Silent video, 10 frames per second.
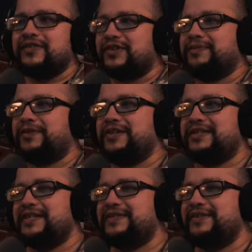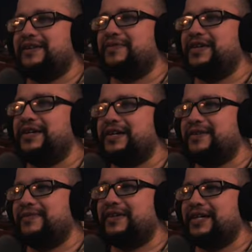For the part slots then, we
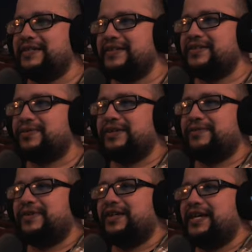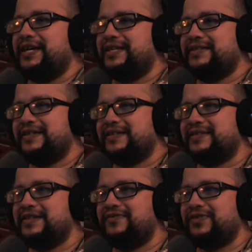have 19, 21, and
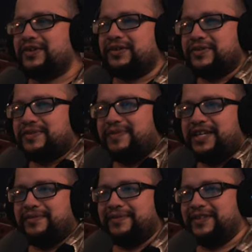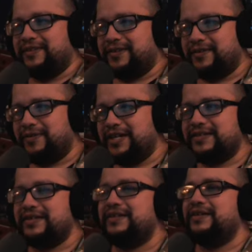16 for close, medium, and long
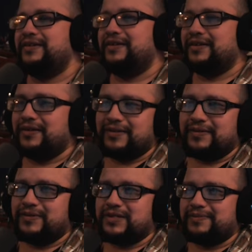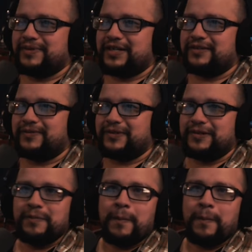range, respectively.